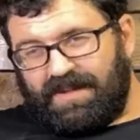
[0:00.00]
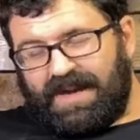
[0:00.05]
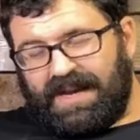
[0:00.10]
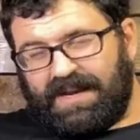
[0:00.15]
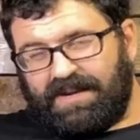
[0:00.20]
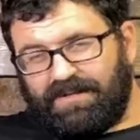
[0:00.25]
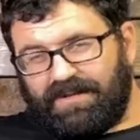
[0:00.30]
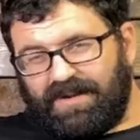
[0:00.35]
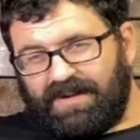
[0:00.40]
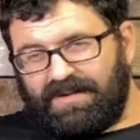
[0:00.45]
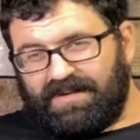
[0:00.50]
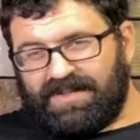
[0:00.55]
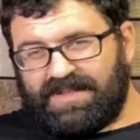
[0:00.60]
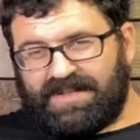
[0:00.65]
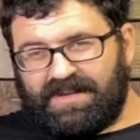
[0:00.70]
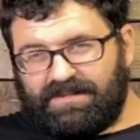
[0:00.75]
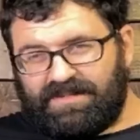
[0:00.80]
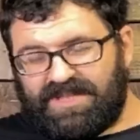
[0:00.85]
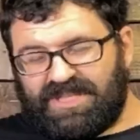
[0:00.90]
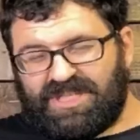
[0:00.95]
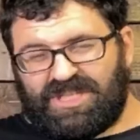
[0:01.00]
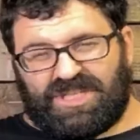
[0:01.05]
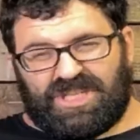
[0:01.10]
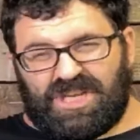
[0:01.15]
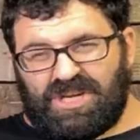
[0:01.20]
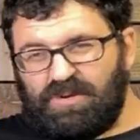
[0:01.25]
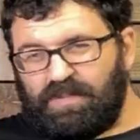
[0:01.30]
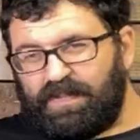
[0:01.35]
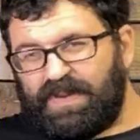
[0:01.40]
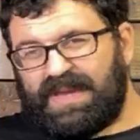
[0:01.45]
Micra or some
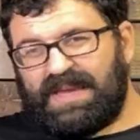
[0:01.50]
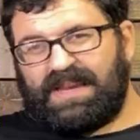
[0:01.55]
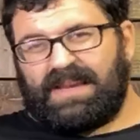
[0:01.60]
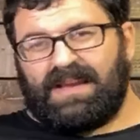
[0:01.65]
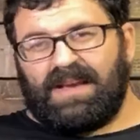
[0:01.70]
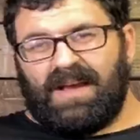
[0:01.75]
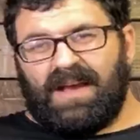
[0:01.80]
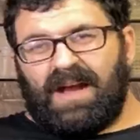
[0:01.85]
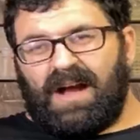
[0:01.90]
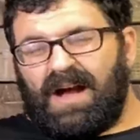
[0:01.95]
stupid,